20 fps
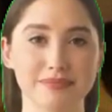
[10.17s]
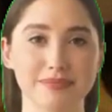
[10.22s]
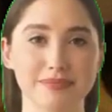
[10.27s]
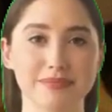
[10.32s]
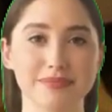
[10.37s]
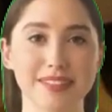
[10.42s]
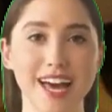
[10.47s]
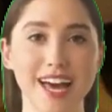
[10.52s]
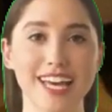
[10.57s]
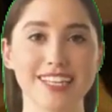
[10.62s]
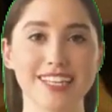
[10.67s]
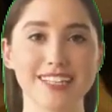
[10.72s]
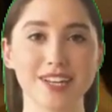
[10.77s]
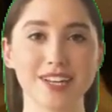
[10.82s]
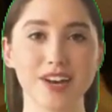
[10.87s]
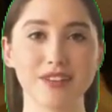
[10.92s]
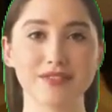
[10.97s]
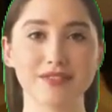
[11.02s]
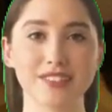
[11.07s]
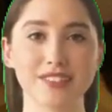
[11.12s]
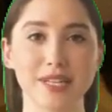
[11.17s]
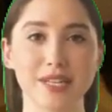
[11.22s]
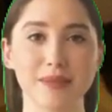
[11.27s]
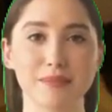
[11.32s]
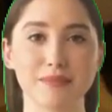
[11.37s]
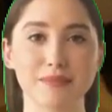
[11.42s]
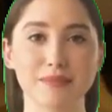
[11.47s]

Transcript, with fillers: Really enjoyed staying at